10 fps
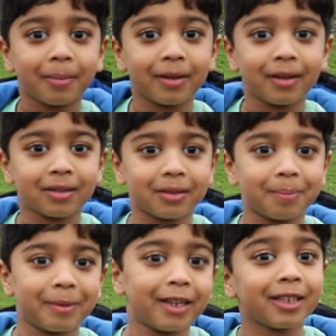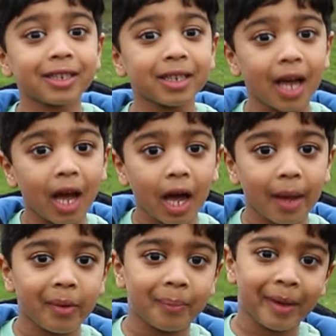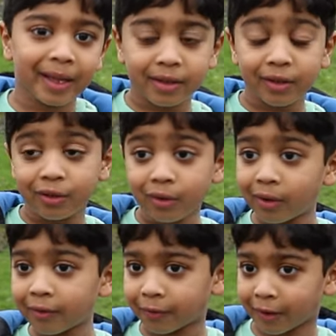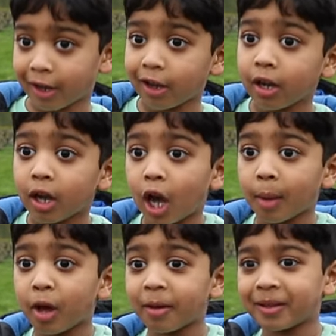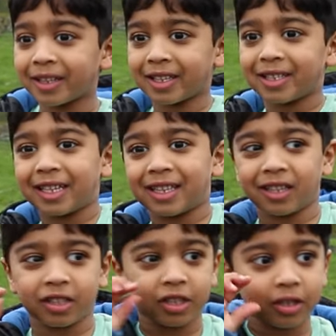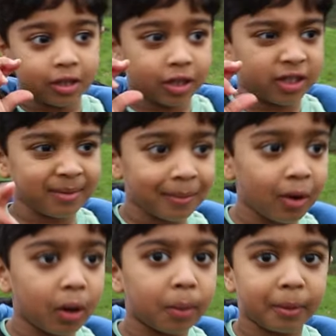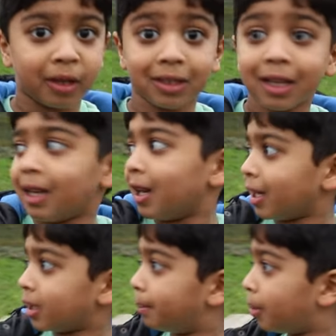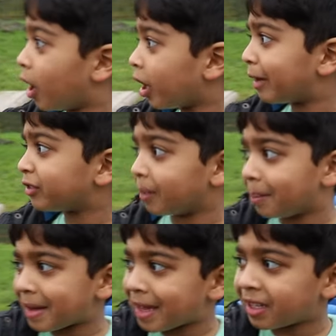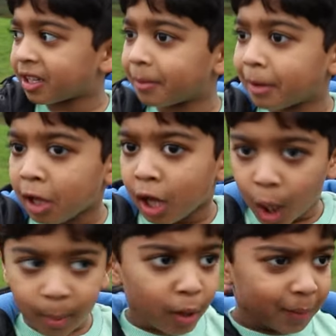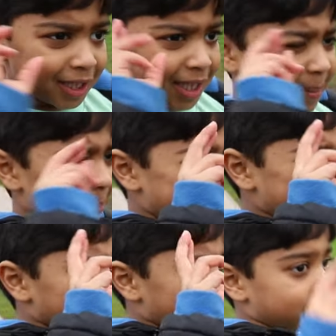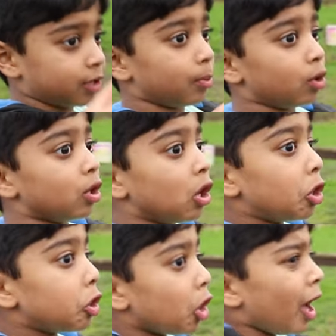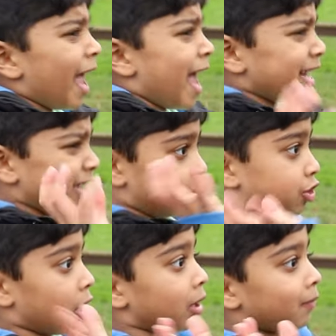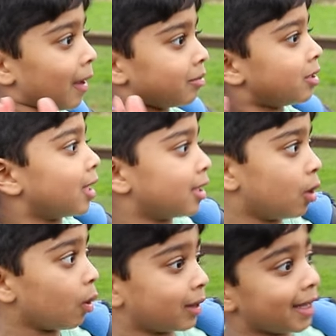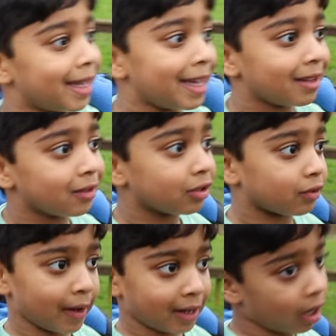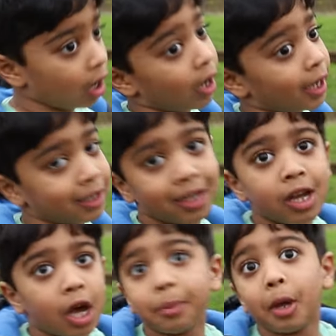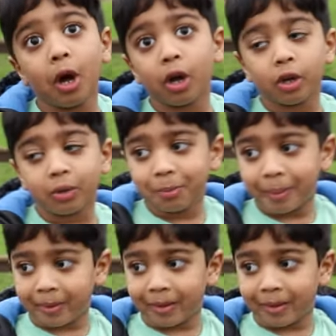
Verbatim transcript: but because I'm a bit too young for it, I'm hoping to see the, small birds, like the bottles of medium. I'm hoping to see medium and small, not any giant raptors like golden eagles, red kites. I'm not home.